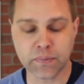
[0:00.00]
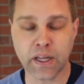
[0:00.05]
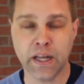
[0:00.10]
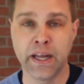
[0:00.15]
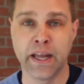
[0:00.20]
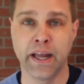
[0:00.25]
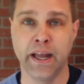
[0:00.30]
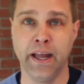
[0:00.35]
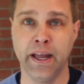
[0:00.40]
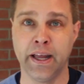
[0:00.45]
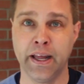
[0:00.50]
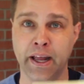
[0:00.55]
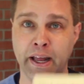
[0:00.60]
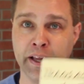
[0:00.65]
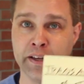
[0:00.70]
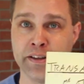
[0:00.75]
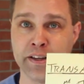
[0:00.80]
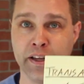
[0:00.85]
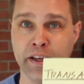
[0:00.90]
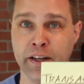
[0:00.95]

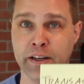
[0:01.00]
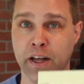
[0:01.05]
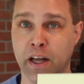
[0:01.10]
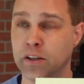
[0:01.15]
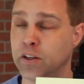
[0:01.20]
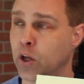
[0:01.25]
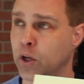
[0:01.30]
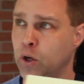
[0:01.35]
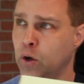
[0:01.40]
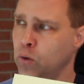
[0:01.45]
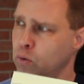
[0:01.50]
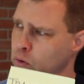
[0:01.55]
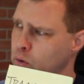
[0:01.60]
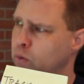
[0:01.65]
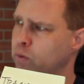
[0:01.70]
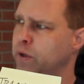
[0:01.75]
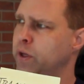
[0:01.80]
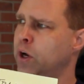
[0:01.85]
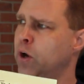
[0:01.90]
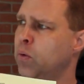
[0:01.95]
and like,
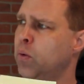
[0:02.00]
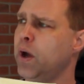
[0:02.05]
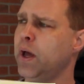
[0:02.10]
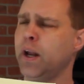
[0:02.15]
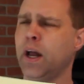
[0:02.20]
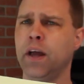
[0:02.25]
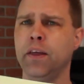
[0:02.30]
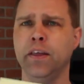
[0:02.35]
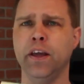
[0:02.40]
oh, you know what?